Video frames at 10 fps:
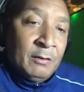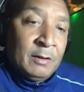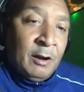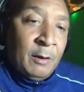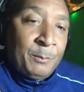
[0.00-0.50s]

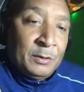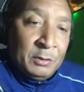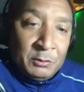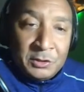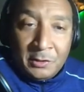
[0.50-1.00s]
our
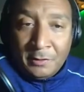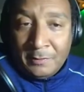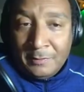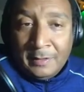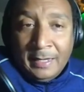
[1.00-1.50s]
producer
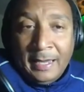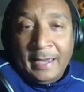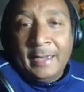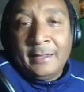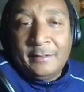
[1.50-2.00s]

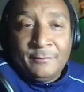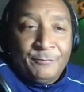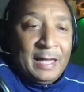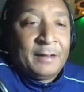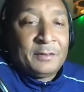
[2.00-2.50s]
and
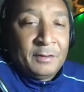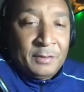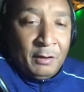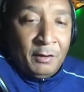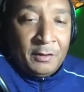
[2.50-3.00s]
founder of the
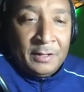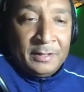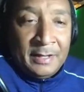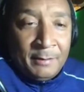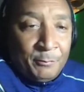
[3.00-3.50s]
All In
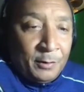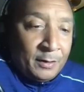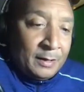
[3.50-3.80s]
Network,